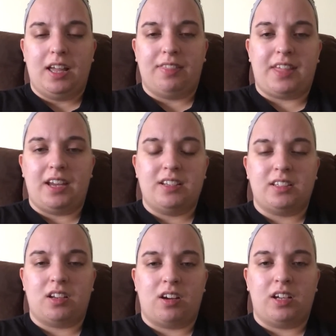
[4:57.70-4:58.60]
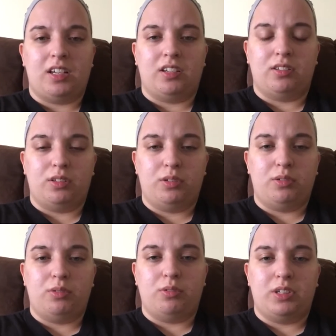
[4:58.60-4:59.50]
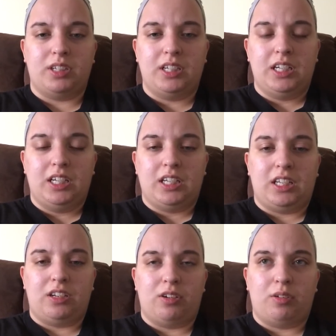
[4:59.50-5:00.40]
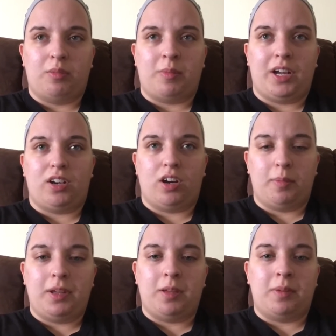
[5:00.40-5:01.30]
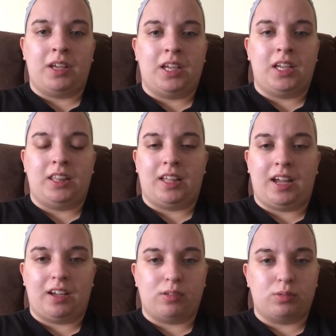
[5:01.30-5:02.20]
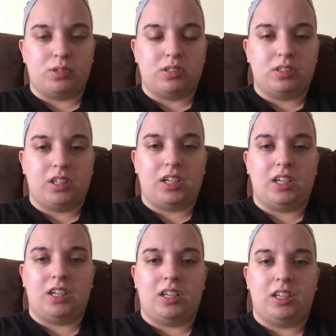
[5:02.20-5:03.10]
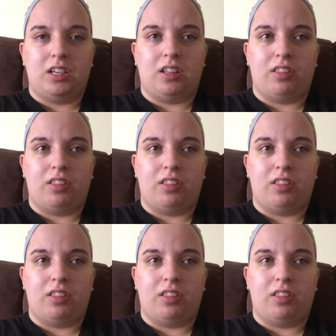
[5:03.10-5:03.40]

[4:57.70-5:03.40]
That does not include my car payment and the house and